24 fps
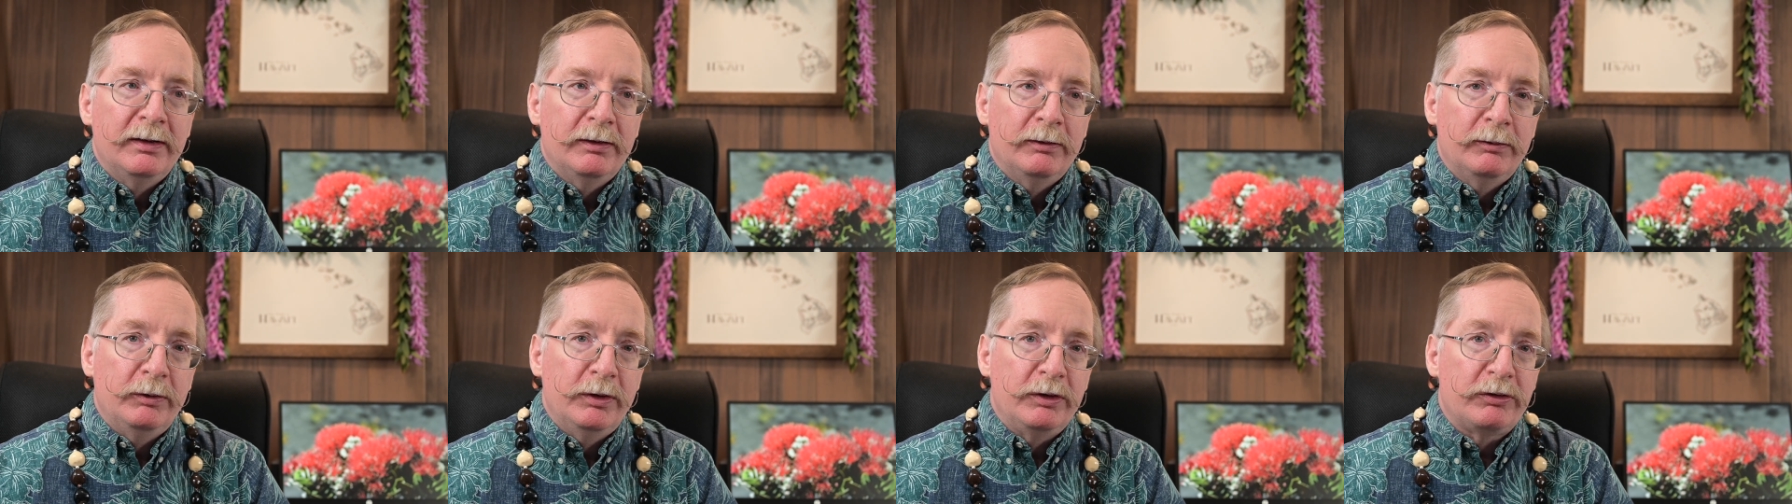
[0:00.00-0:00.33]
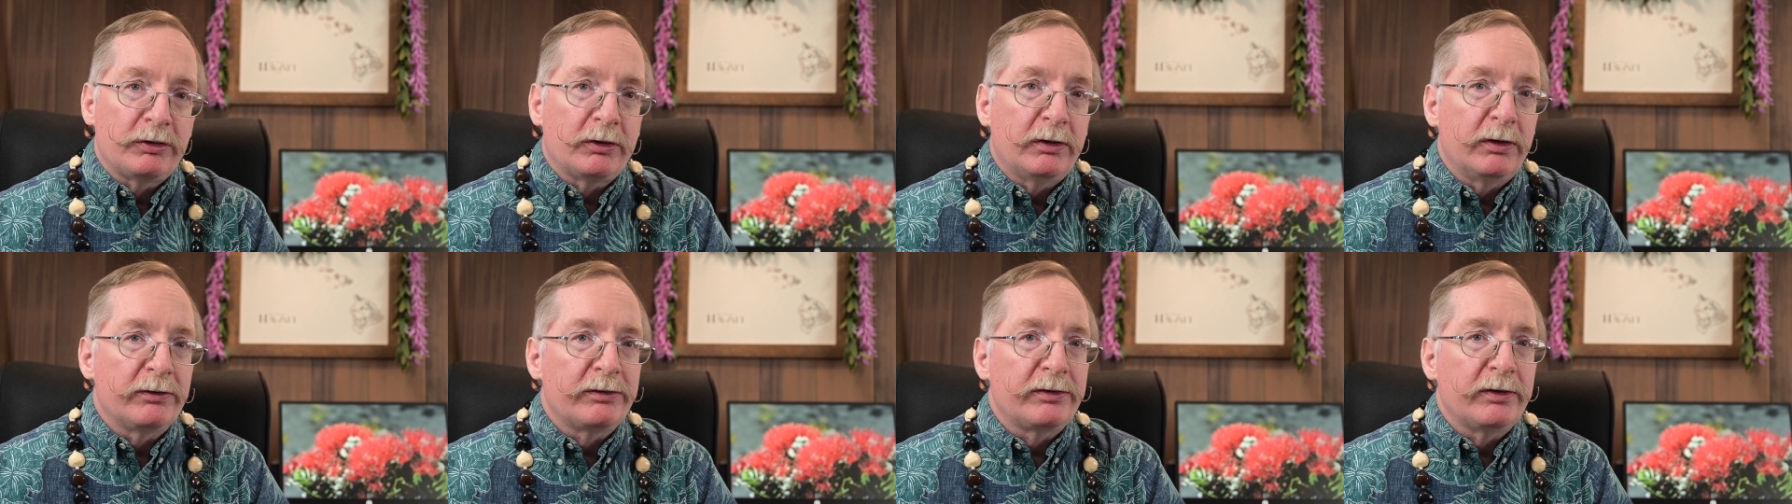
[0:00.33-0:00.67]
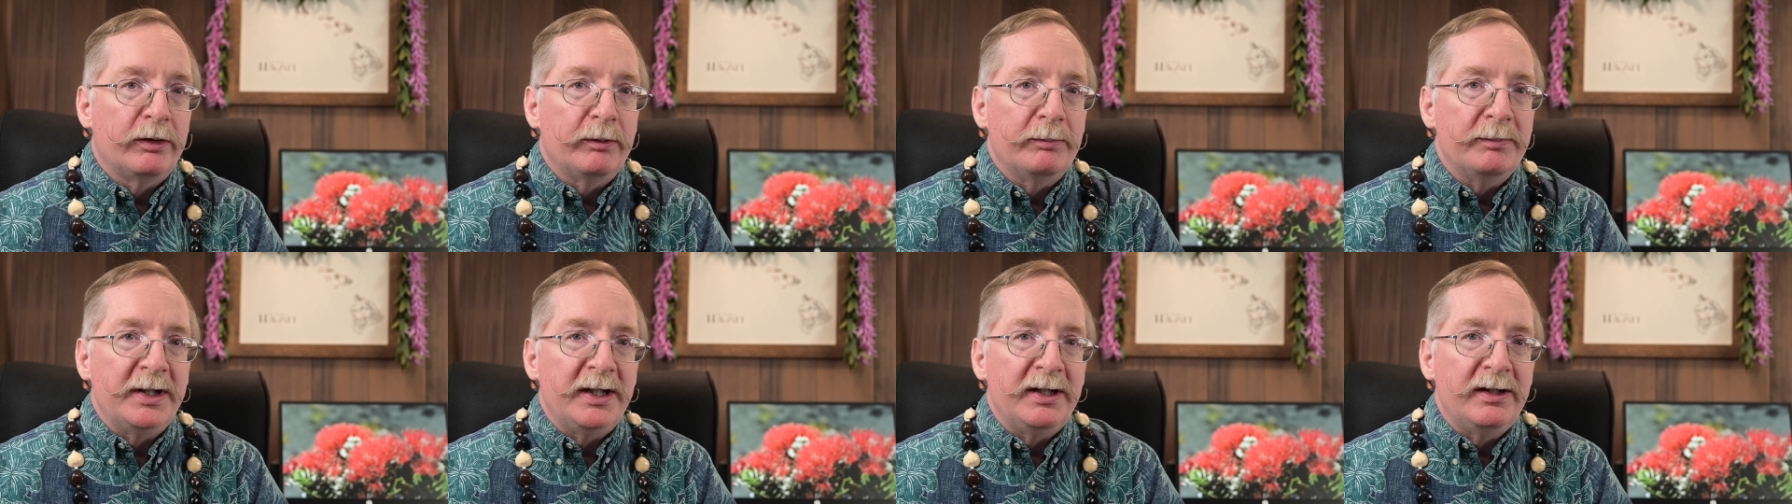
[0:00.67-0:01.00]
which
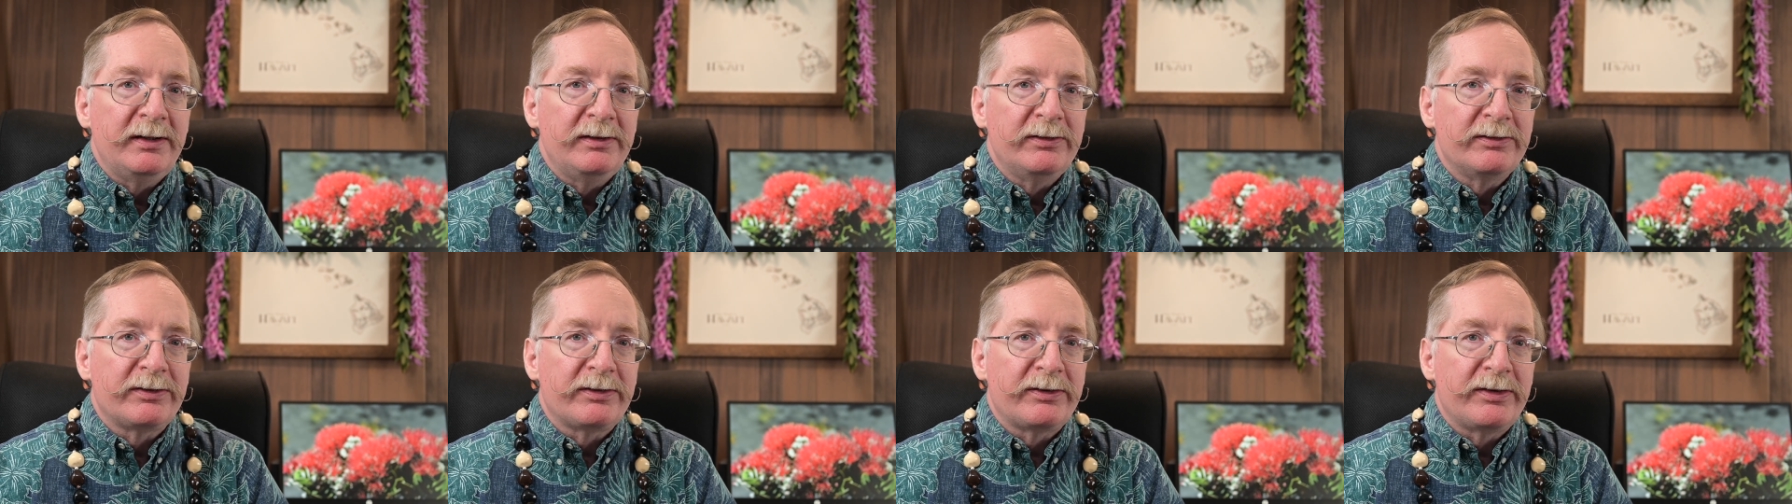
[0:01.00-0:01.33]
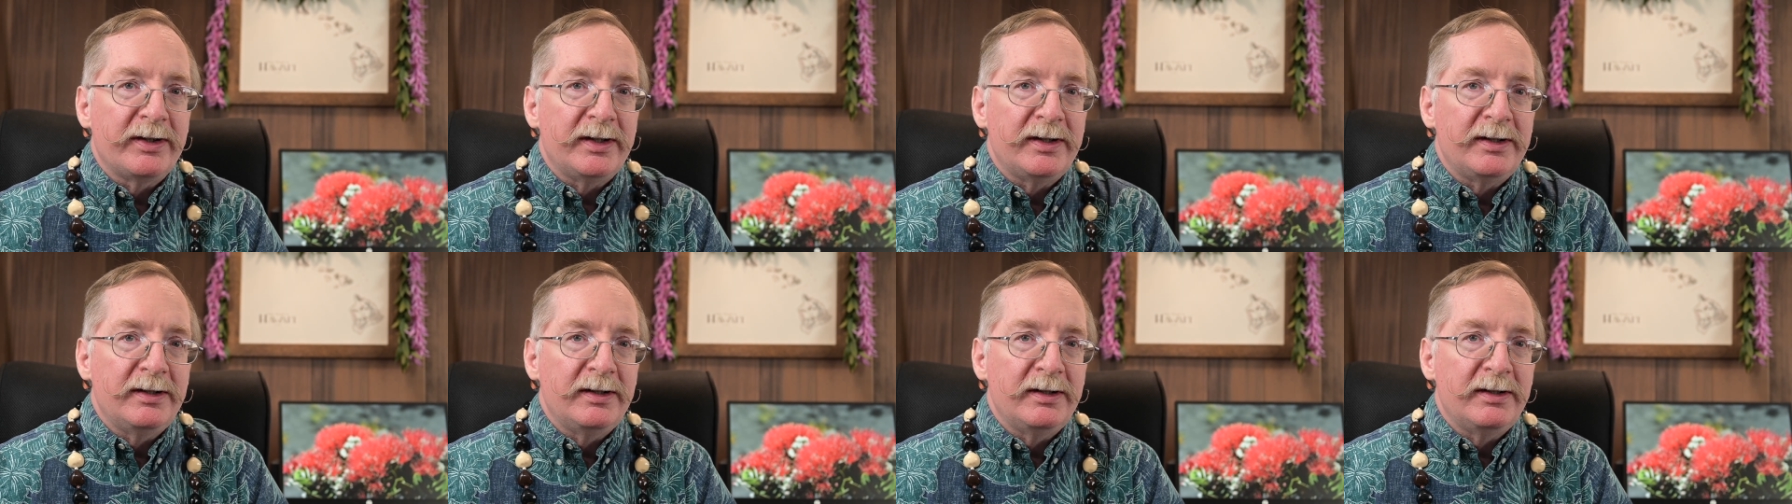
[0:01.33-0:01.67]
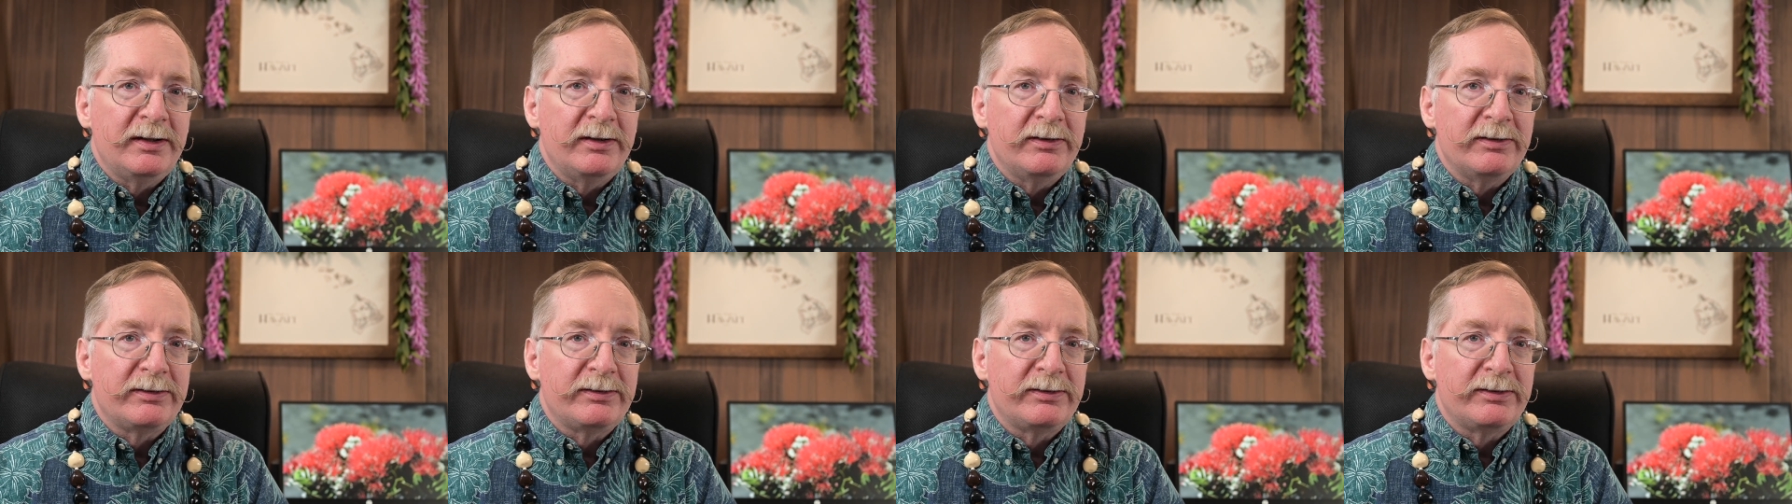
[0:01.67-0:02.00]
also means that it
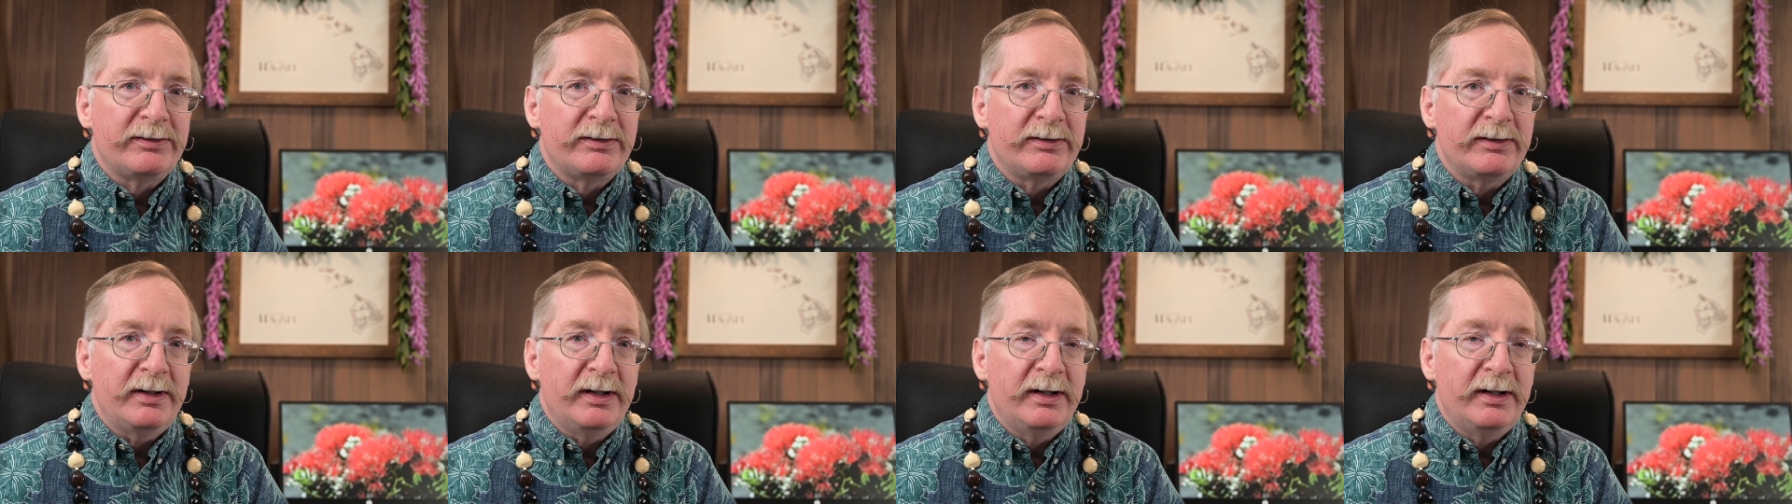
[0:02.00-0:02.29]
is